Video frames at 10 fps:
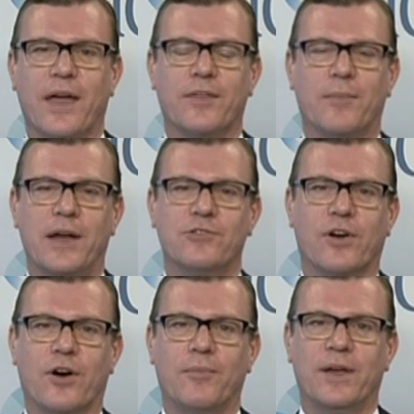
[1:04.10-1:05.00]
other major
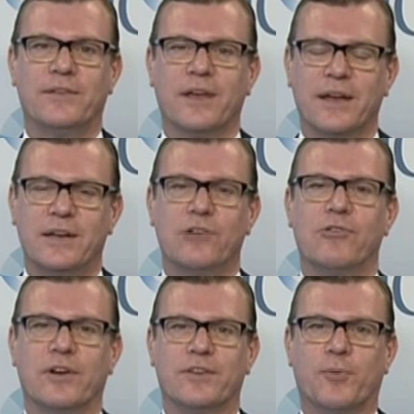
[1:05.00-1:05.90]
economies
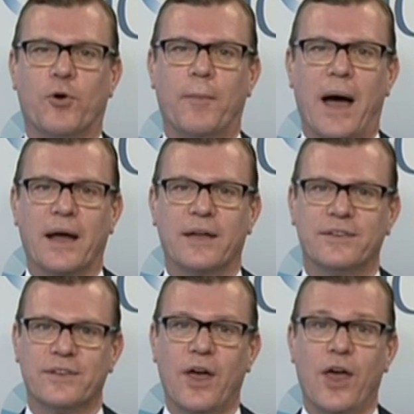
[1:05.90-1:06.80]
continuing to support
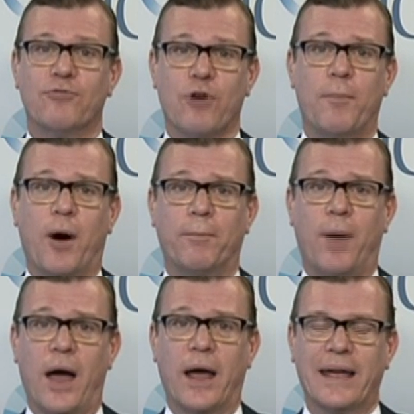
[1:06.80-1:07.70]
markets, through bond
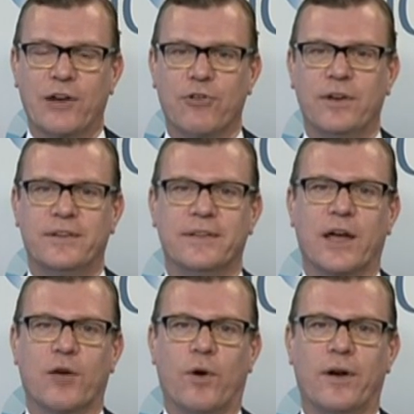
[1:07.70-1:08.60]
buying, increasing
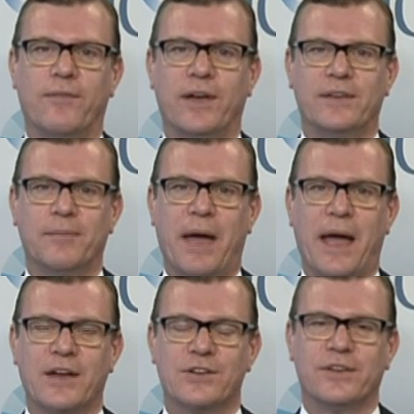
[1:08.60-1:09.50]
their quantitative easing
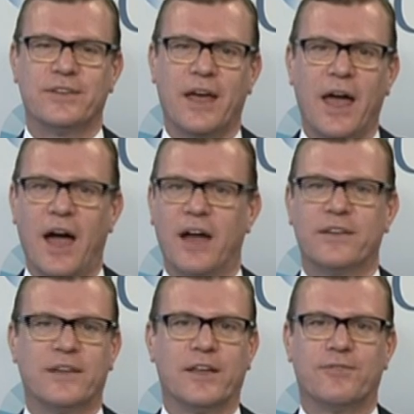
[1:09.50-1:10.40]
packages. I
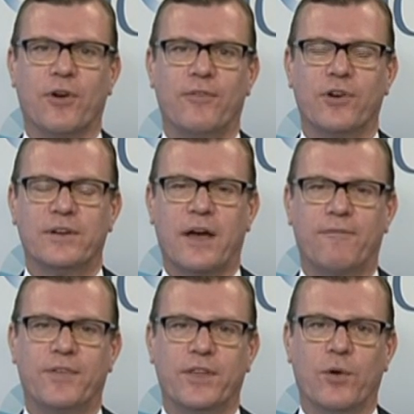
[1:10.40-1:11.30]
just think it's very, very
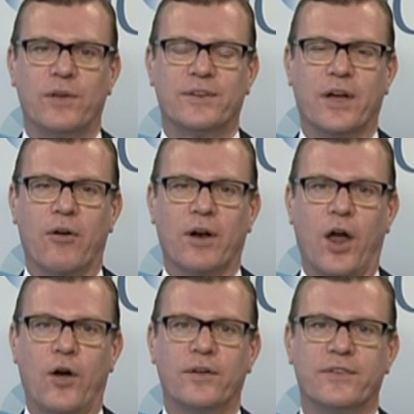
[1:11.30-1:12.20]
tough for the US to go it
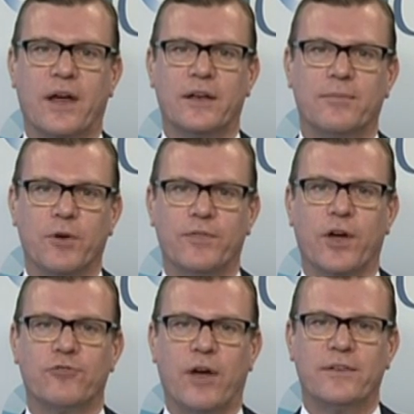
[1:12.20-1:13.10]
alone and start to move
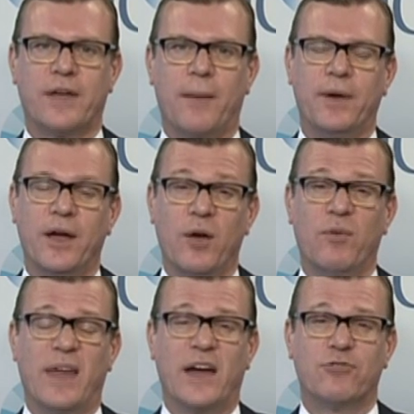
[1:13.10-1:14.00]
those rates up
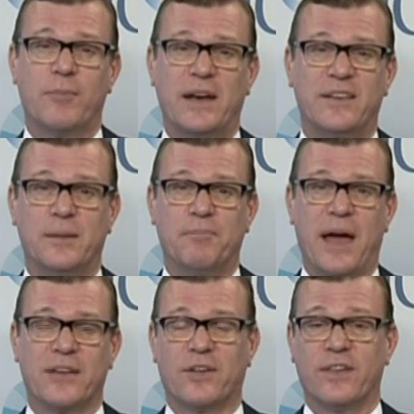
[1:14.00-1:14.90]
without tremendous
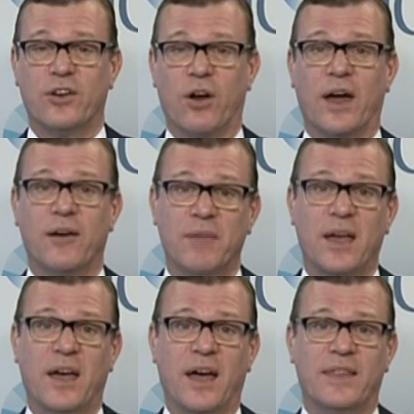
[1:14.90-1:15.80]
impacts on the dollar
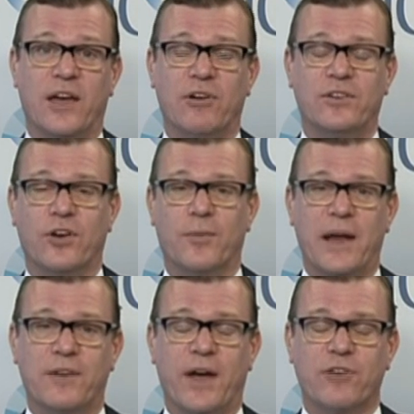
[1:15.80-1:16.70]
and their internal
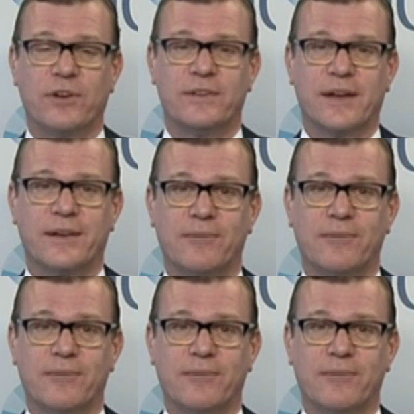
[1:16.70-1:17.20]
manufacturing sector.